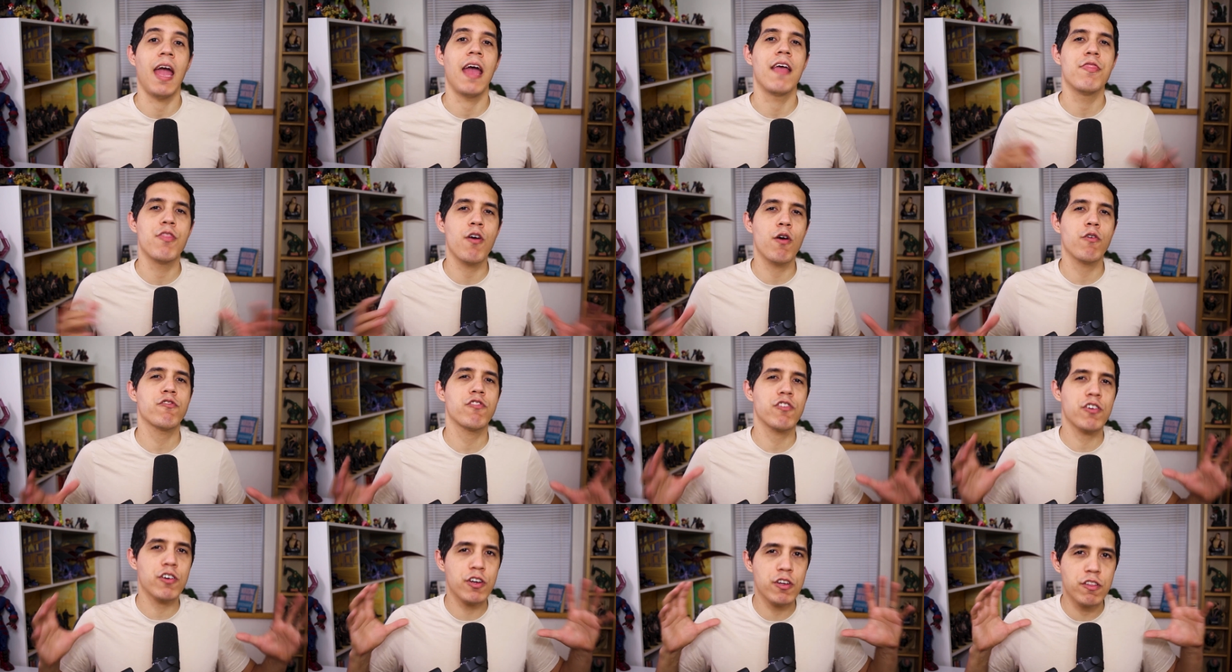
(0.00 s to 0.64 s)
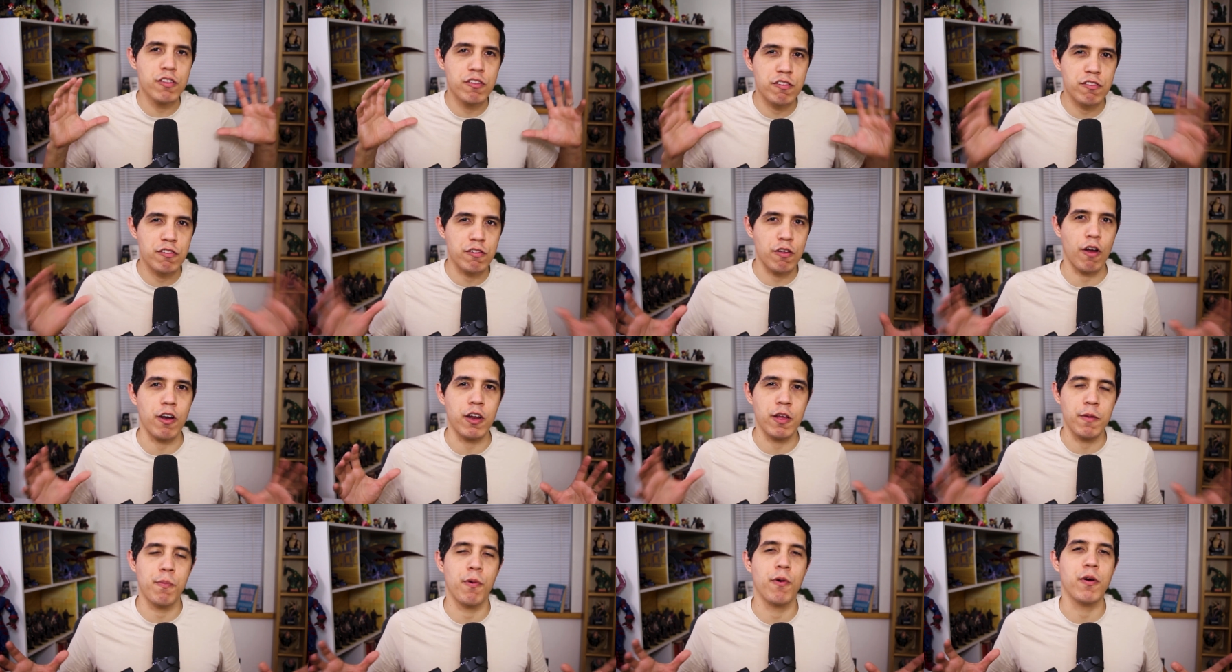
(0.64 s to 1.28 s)
And those are good
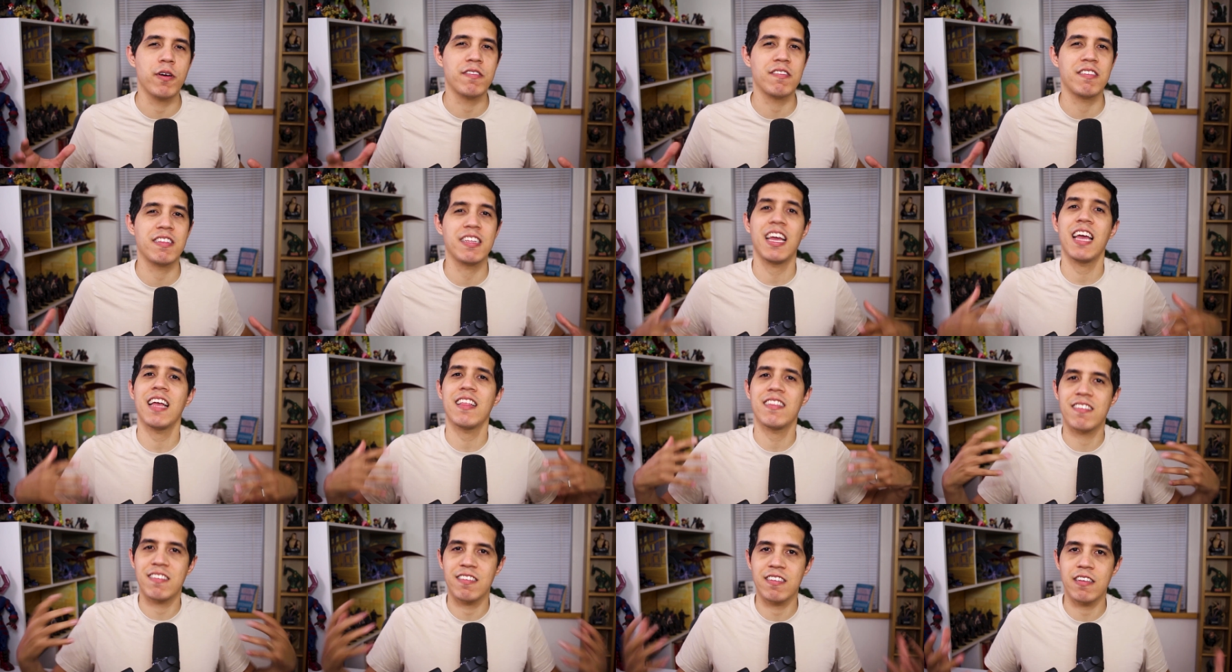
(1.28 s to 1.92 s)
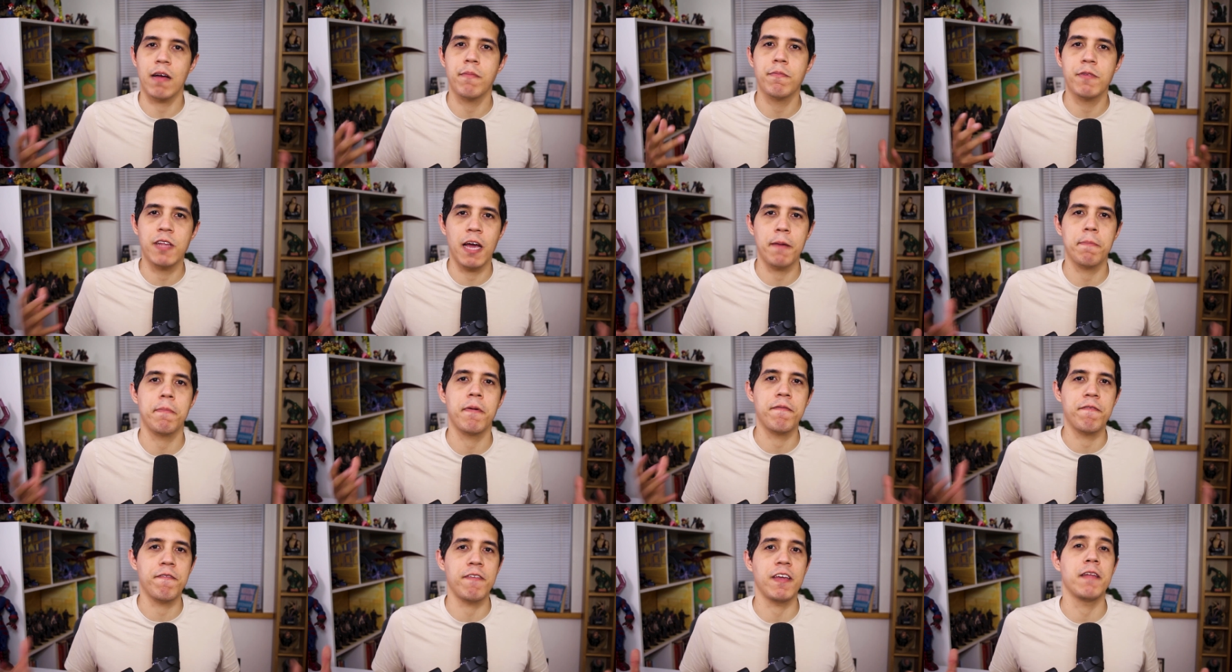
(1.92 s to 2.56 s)
starting points to get some
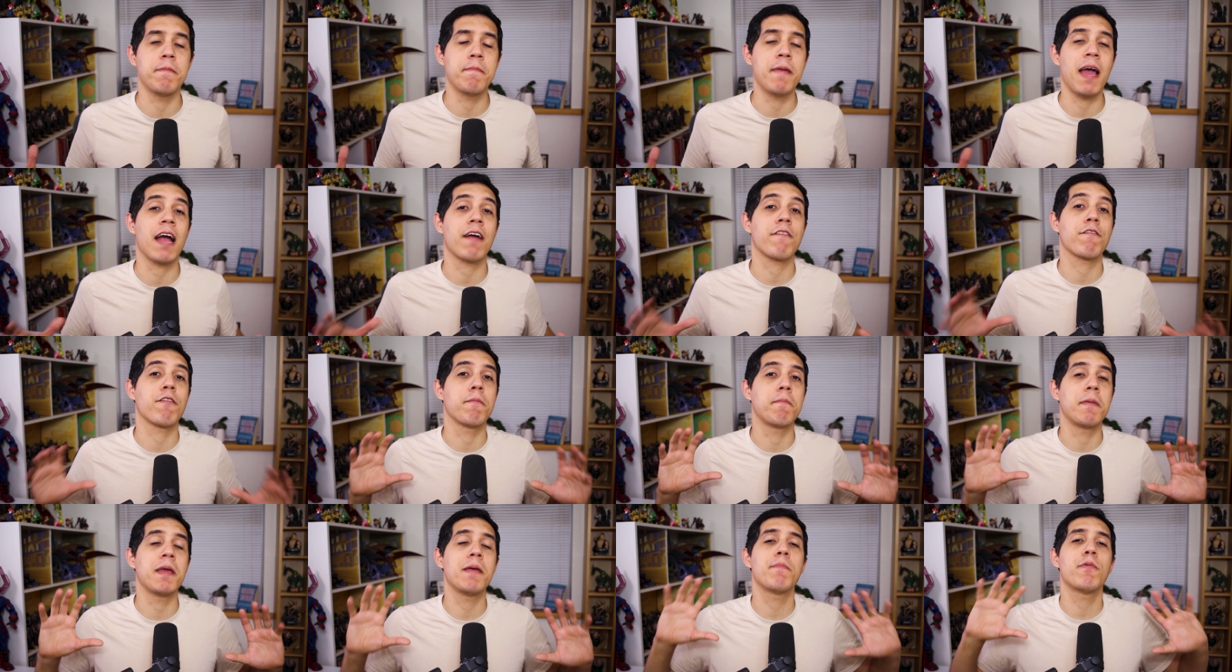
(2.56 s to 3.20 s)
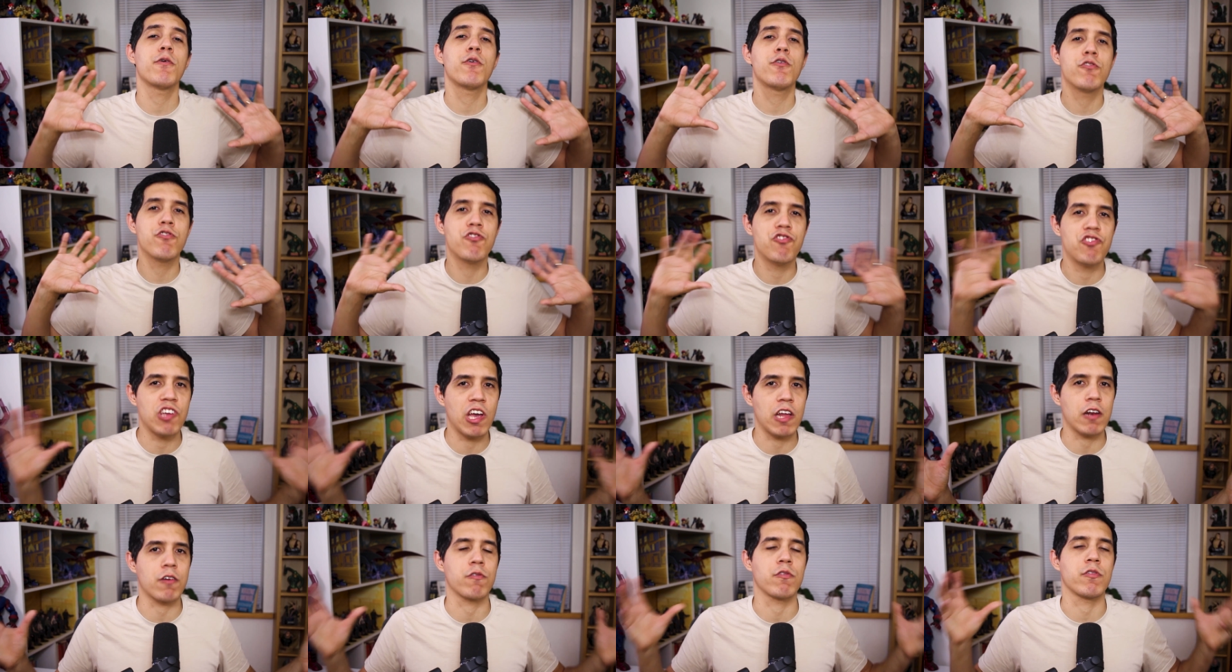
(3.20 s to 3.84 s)
type of feedback from people who
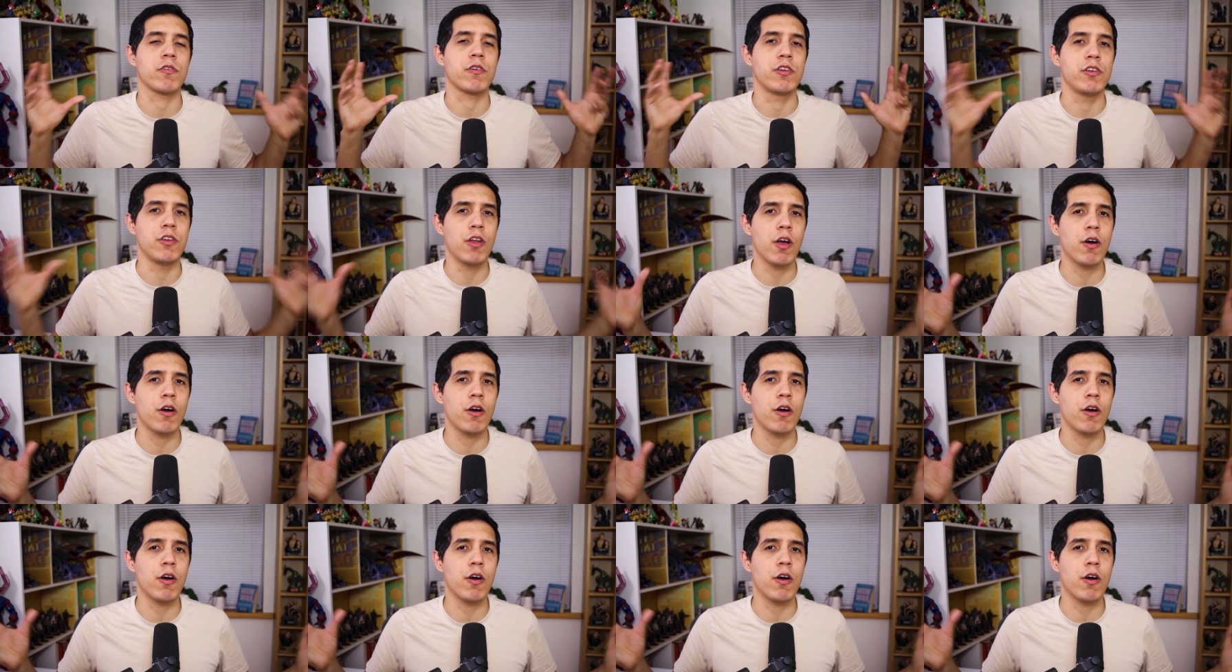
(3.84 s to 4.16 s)
generally